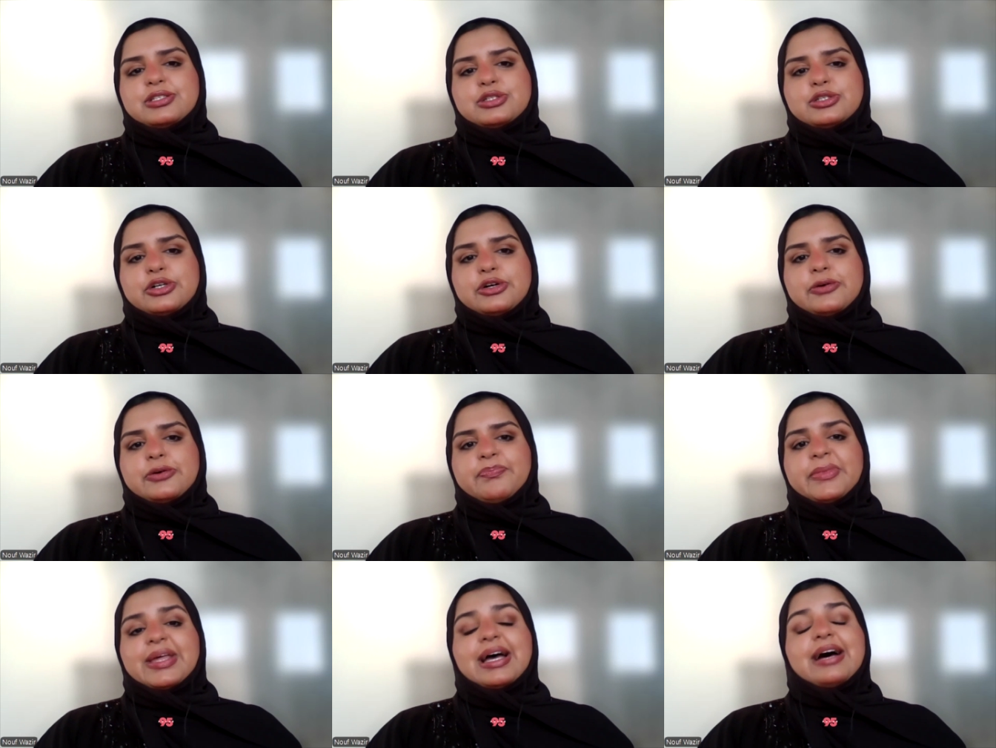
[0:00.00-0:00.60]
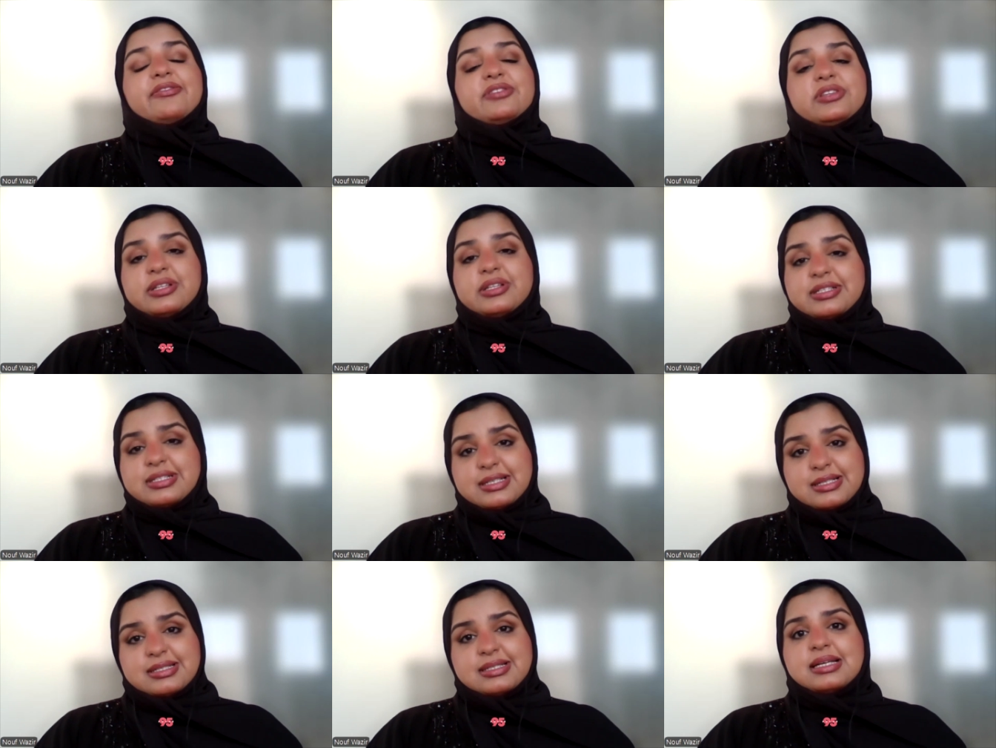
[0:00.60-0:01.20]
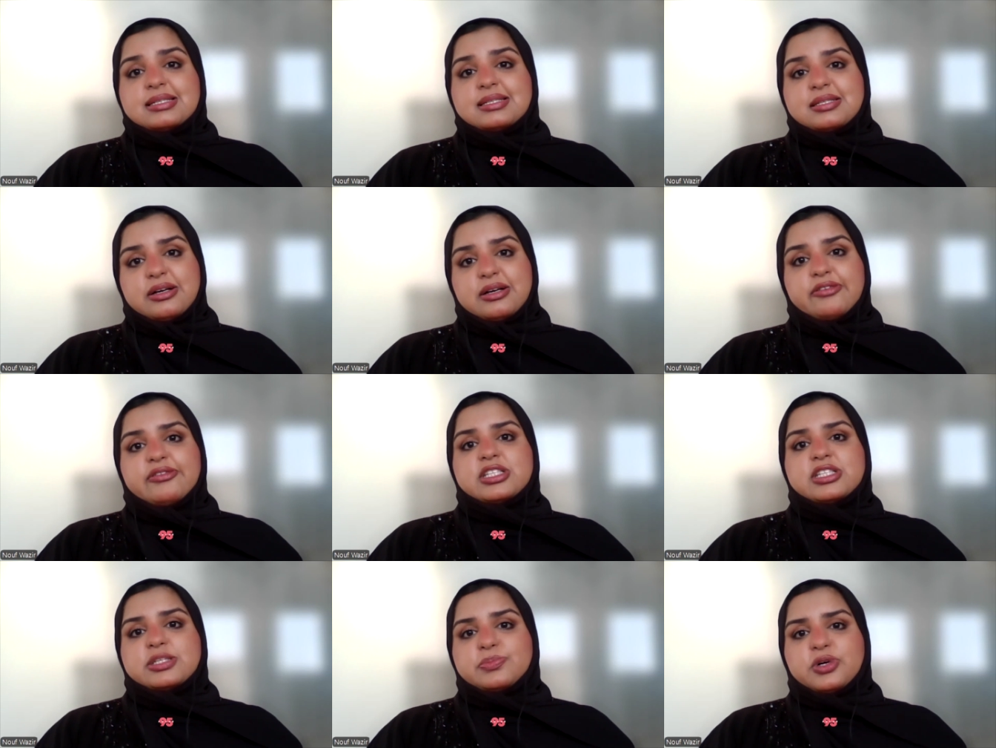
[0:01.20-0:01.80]
So after the success
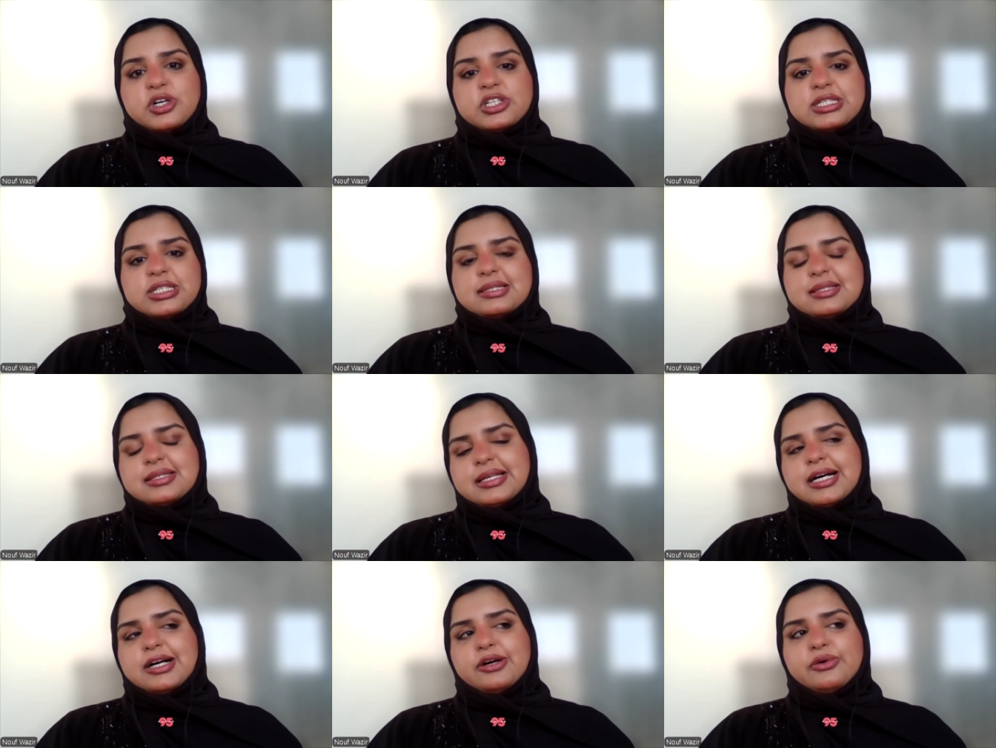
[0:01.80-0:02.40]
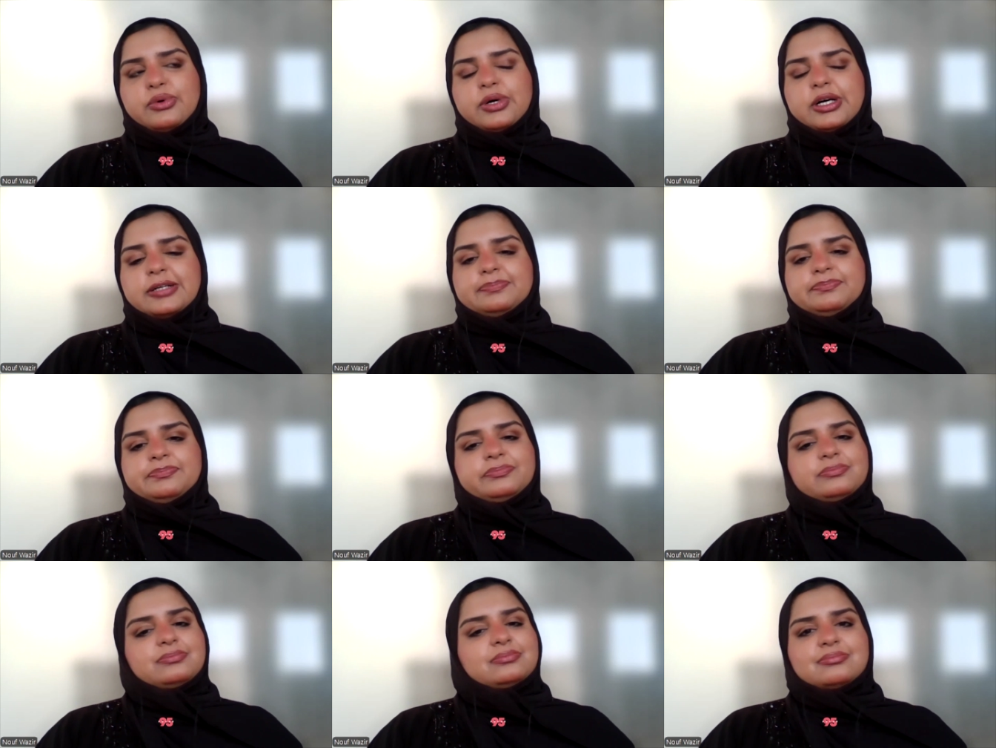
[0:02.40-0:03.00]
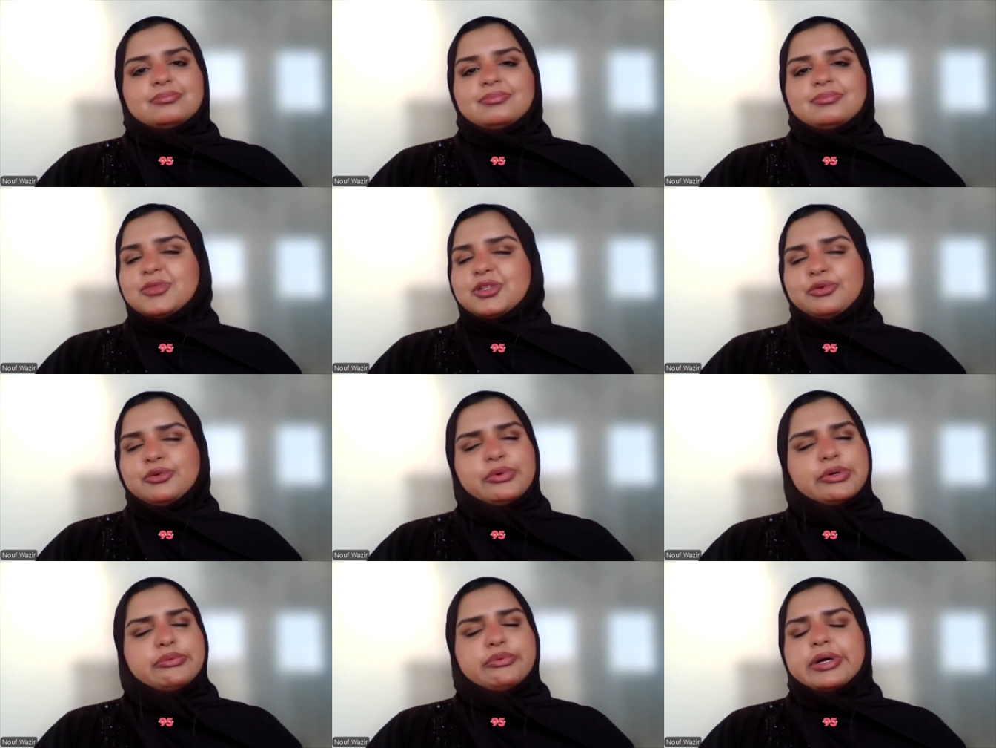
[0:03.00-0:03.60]
of this project, now um,
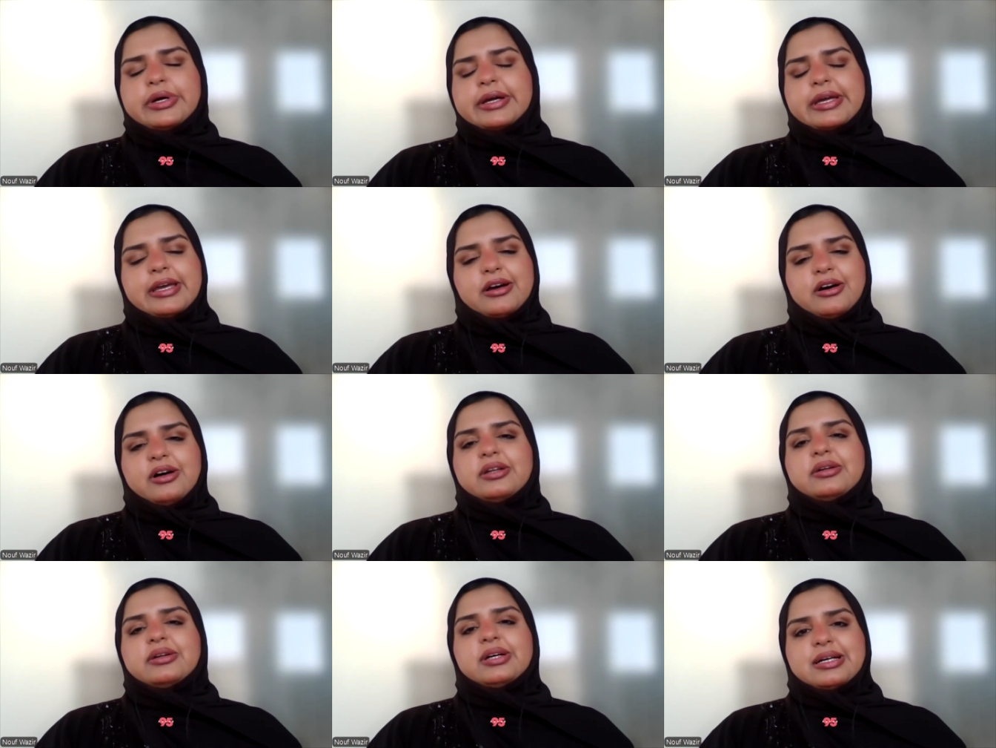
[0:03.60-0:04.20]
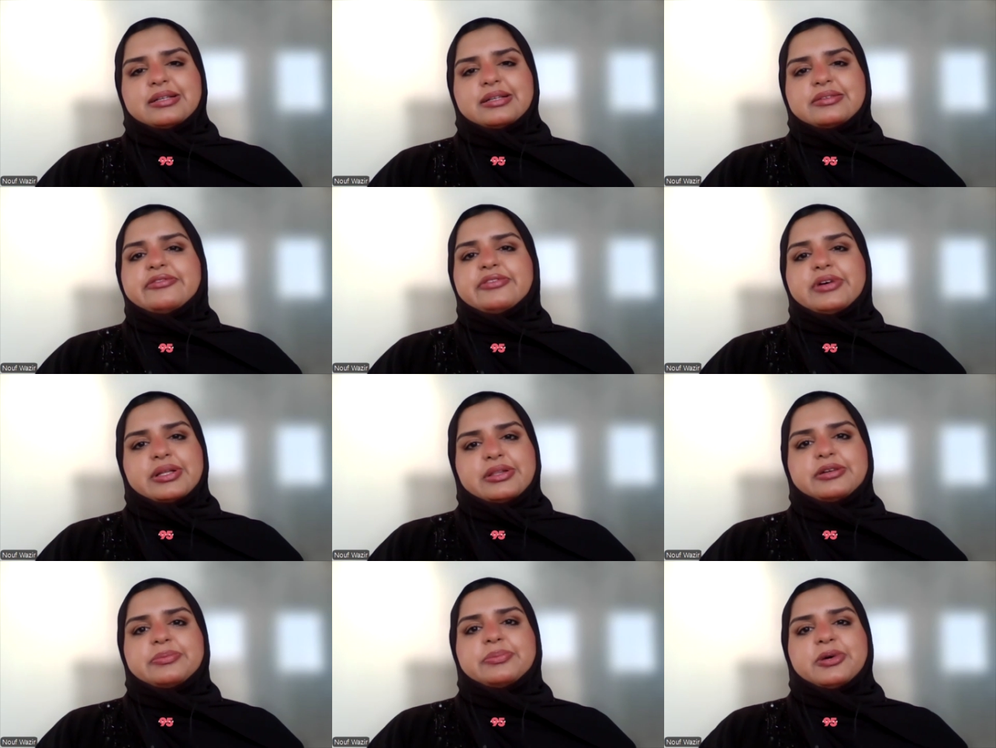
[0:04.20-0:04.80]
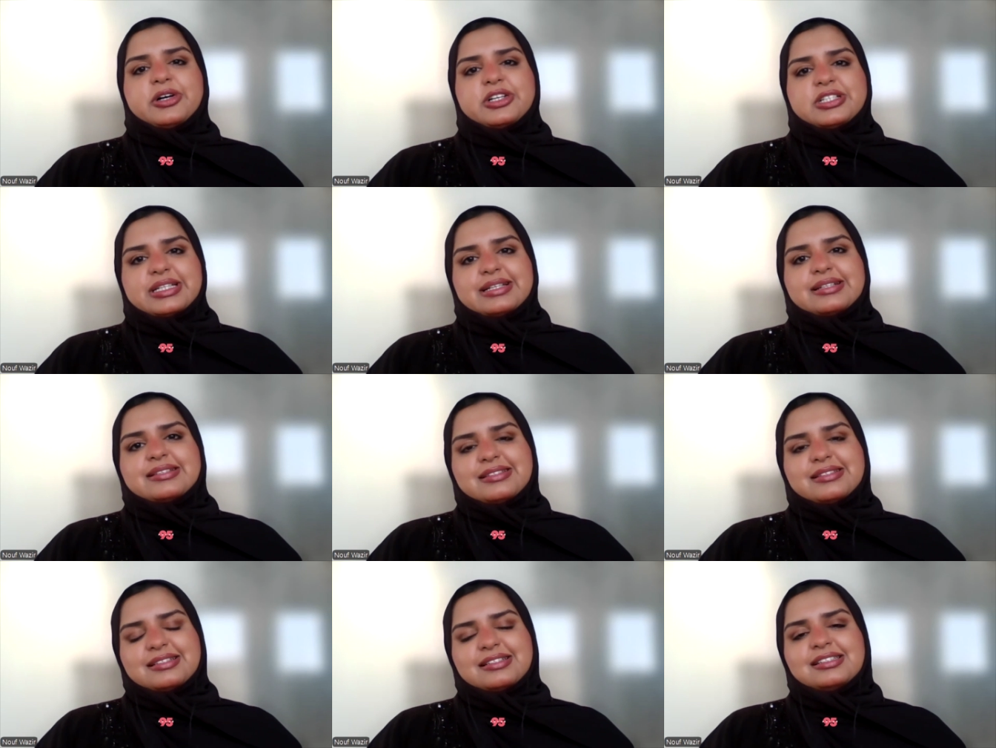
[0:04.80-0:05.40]
we're working on a lot of other
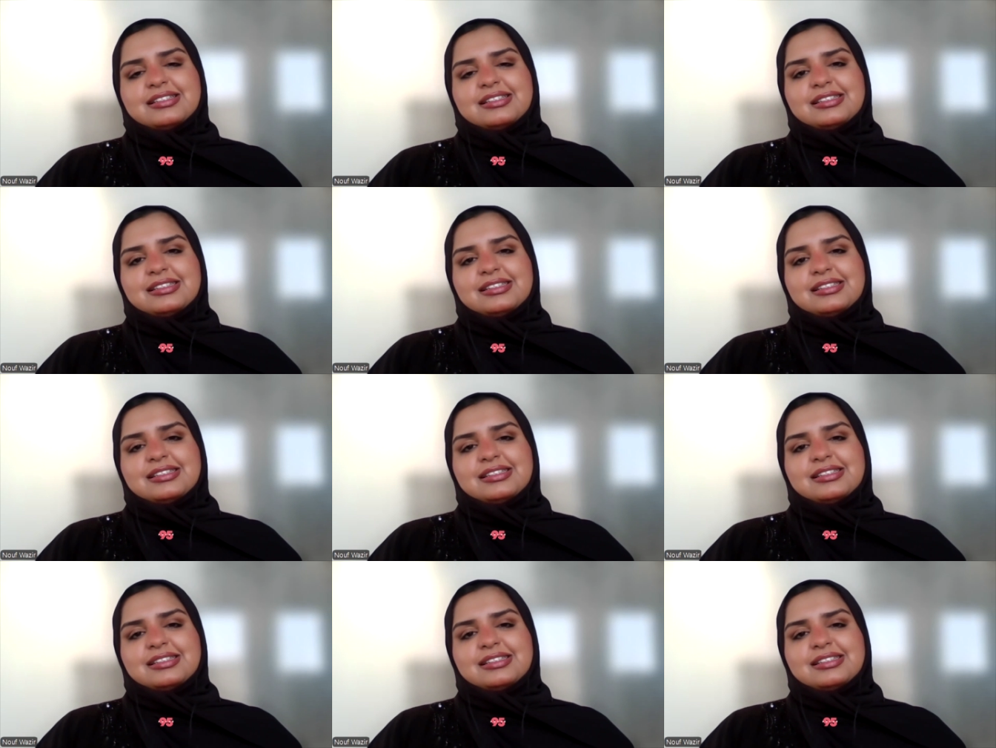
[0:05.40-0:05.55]
projects.